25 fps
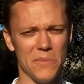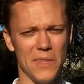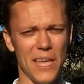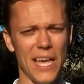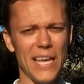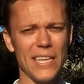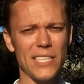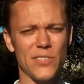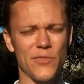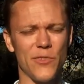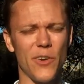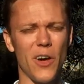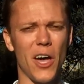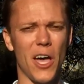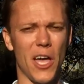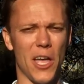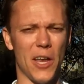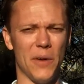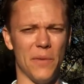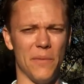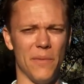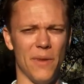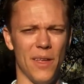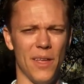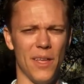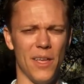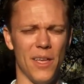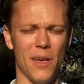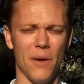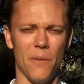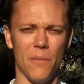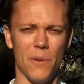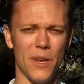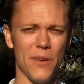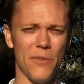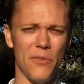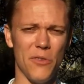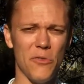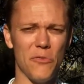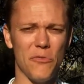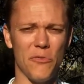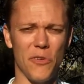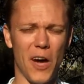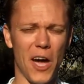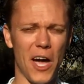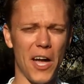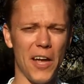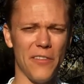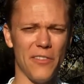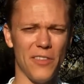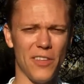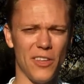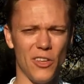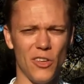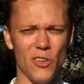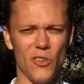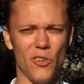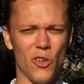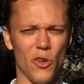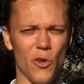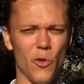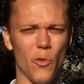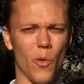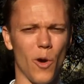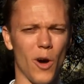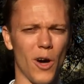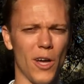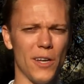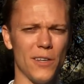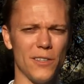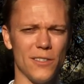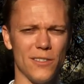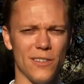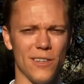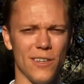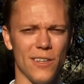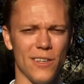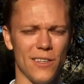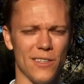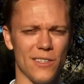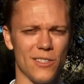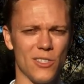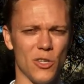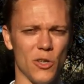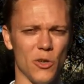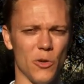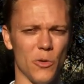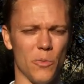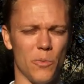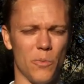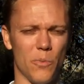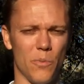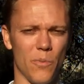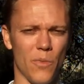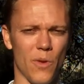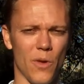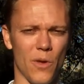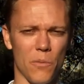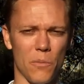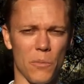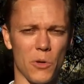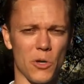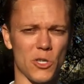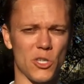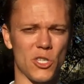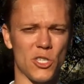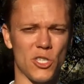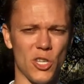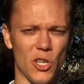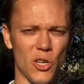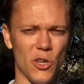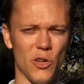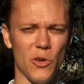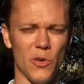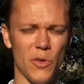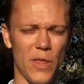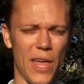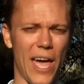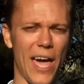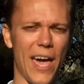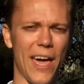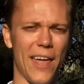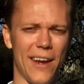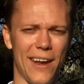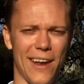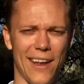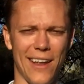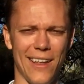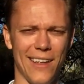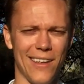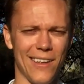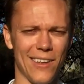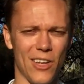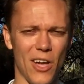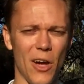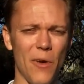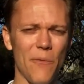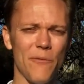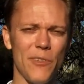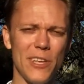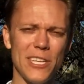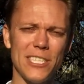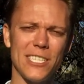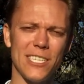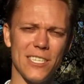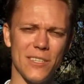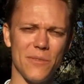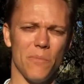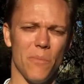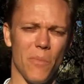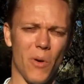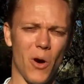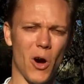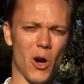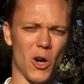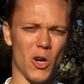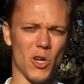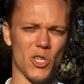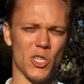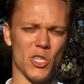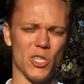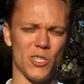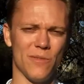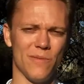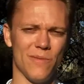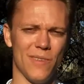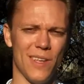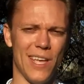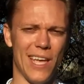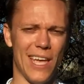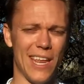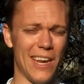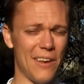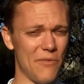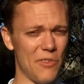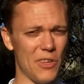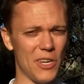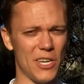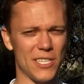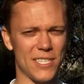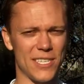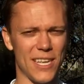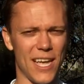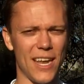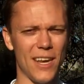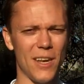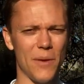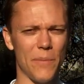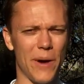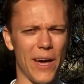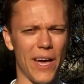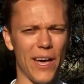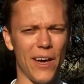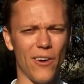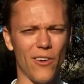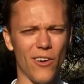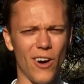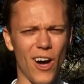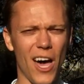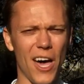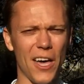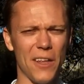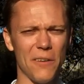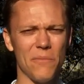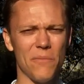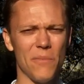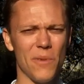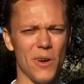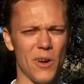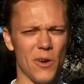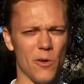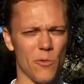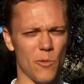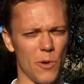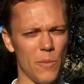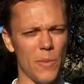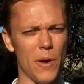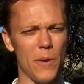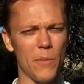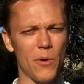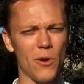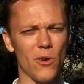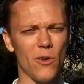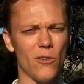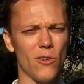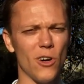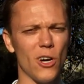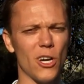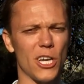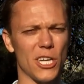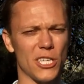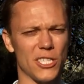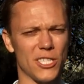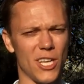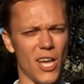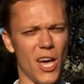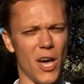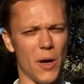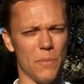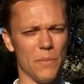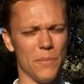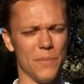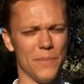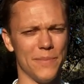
that's fine. But if you find that you do want to pursue that, come visit in March. And if you decide to buy a lot, remember to look us up.